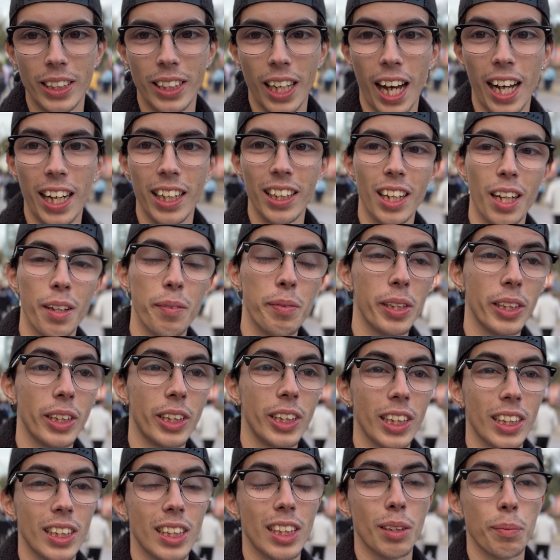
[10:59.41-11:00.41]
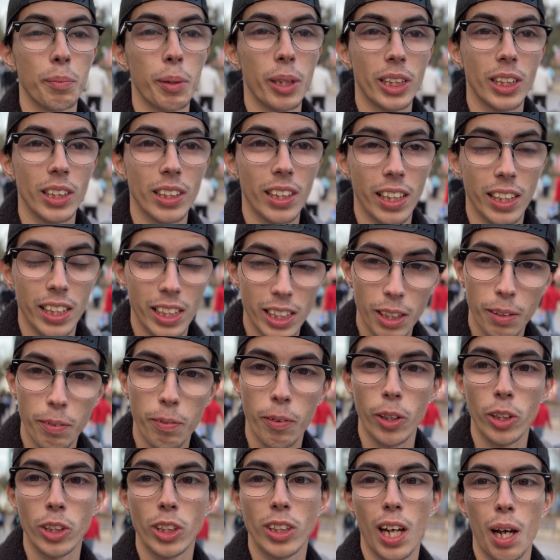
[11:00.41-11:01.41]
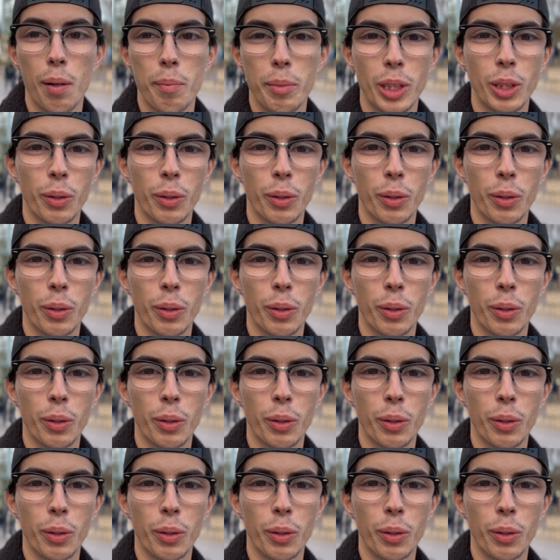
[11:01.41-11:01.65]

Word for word: I love it just as much as I did the first time in